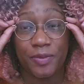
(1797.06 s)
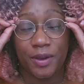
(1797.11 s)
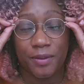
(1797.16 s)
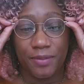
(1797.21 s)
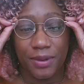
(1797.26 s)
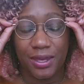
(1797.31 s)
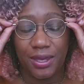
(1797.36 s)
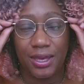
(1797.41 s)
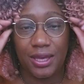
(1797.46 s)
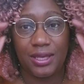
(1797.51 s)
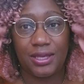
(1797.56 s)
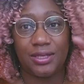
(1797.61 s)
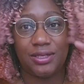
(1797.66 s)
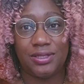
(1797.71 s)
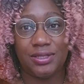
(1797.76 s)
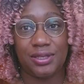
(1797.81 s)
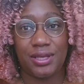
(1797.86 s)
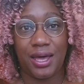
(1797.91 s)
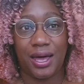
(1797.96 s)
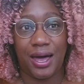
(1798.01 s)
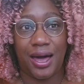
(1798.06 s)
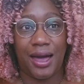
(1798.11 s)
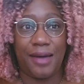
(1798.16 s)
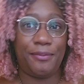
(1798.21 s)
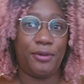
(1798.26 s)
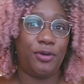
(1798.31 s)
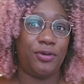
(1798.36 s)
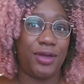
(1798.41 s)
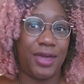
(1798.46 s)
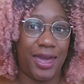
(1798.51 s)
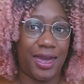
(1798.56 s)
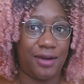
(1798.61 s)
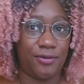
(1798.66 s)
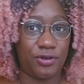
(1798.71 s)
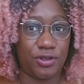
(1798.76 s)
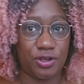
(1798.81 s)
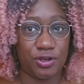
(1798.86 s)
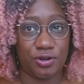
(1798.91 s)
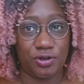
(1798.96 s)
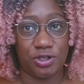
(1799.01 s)
Because I'm okay
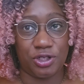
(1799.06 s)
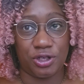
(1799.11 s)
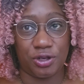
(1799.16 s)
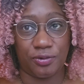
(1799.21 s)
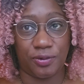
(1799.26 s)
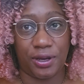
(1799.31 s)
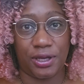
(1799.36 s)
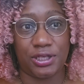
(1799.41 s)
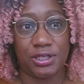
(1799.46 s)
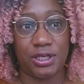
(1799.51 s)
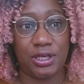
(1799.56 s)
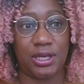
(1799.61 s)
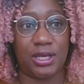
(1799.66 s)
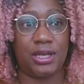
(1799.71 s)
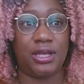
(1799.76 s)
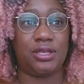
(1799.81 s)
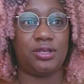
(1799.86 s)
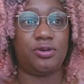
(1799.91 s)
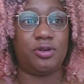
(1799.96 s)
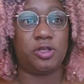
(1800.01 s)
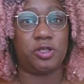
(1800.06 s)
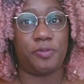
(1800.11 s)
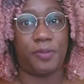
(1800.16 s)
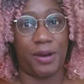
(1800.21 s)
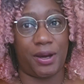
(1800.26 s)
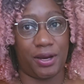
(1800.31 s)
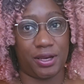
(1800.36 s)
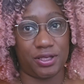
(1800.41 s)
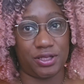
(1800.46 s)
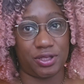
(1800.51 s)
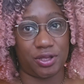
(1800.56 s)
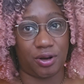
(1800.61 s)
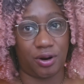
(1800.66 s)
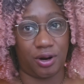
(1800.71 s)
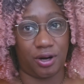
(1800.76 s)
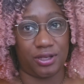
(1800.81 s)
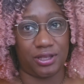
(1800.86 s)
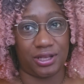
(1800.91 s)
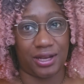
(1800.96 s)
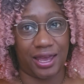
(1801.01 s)
with a new generation getting to experience the
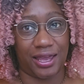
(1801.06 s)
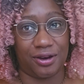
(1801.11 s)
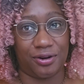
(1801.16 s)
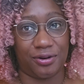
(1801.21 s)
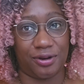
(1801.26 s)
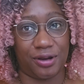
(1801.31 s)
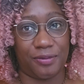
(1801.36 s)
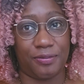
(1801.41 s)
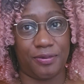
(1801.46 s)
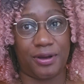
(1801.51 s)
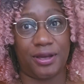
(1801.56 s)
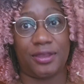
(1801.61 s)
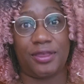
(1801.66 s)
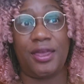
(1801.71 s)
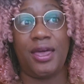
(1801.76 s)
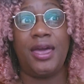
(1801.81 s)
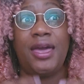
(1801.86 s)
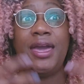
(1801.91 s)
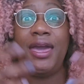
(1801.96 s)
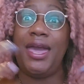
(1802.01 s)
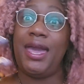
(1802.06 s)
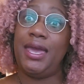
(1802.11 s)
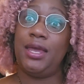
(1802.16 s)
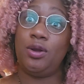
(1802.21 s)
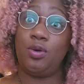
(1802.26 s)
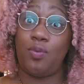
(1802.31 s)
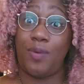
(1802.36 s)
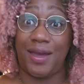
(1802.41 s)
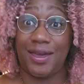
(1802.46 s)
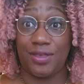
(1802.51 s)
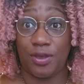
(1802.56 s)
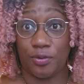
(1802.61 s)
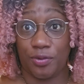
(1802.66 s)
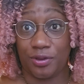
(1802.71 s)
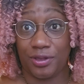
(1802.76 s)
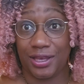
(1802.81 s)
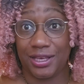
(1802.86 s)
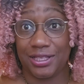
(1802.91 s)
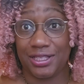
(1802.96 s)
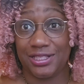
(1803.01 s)
art that I grew up with in a way that
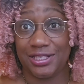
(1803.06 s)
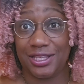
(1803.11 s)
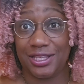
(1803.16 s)
relates